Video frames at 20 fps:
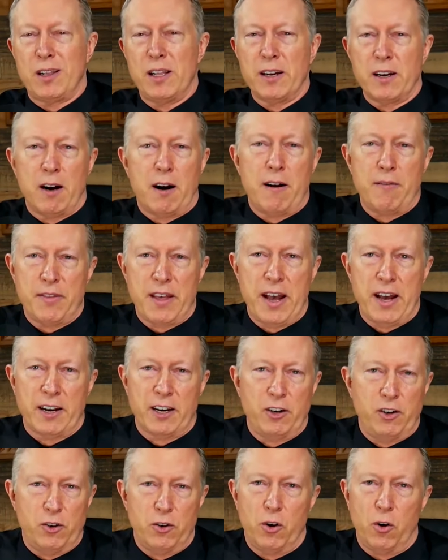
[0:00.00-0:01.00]
click on
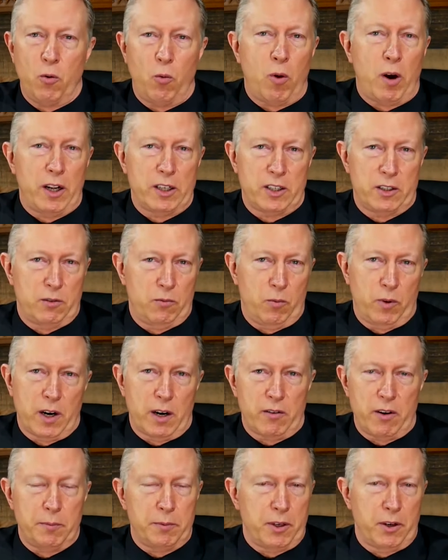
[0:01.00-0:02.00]
that and you go watch
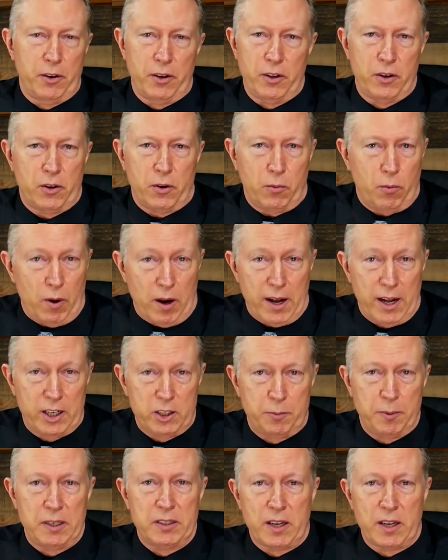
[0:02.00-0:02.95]
whatever I'm telling you to go watch,